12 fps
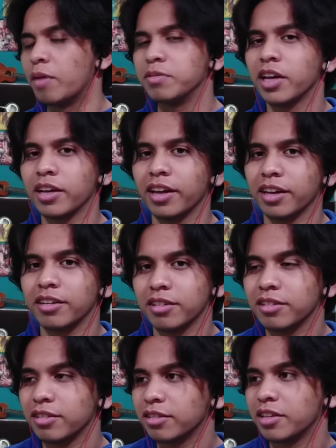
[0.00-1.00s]
I'm saying like,
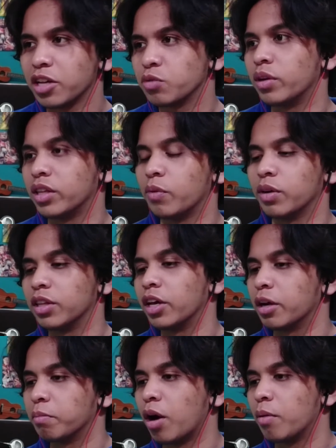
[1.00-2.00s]
that's what they would
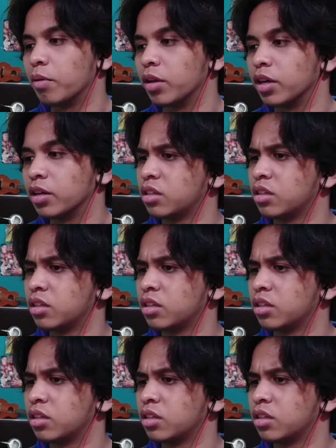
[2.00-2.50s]
think, probably.